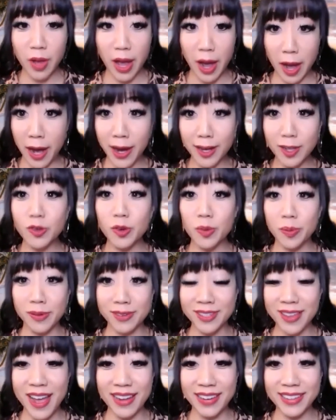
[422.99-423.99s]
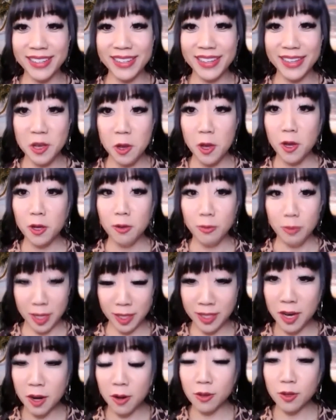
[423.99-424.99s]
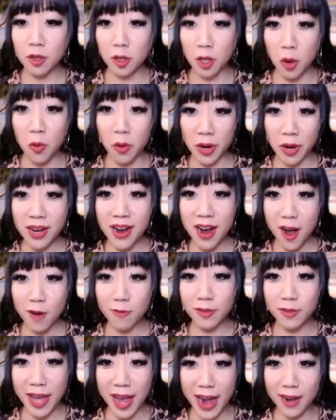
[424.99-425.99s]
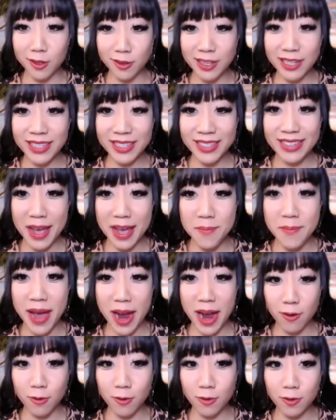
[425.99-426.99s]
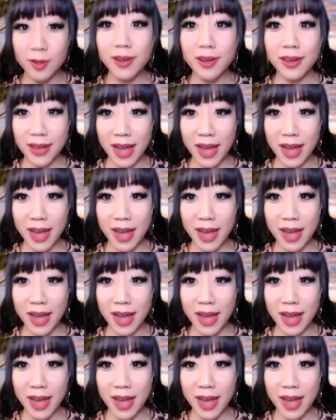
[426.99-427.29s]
100%. Is there lowering of calories and macros?